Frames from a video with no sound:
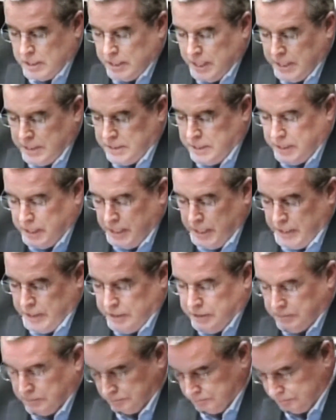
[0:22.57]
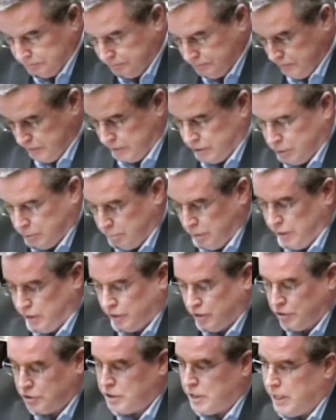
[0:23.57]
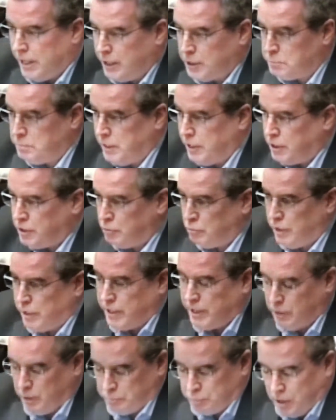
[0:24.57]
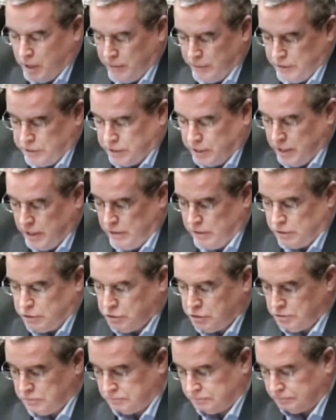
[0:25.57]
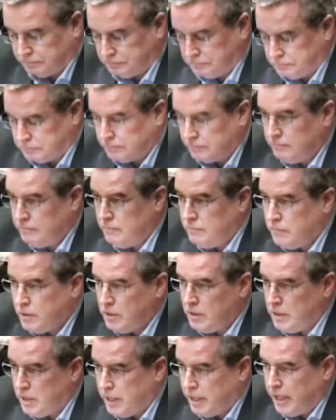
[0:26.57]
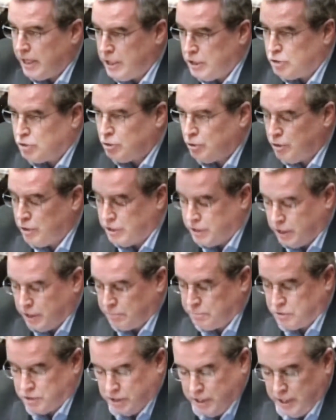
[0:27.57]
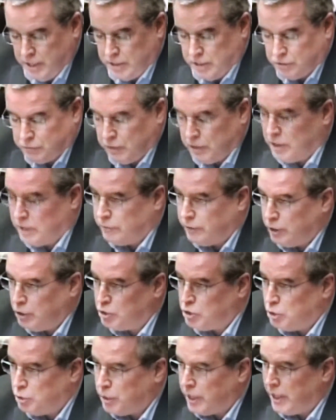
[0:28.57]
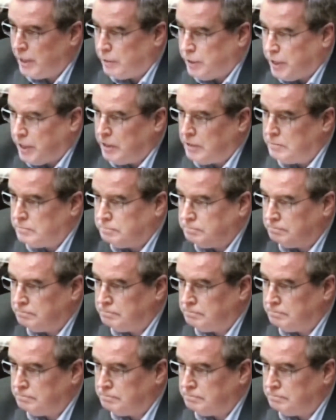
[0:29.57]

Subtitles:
In 1980, as a political science major right here at Providence College, I interned upstairs for Governor Joe Gary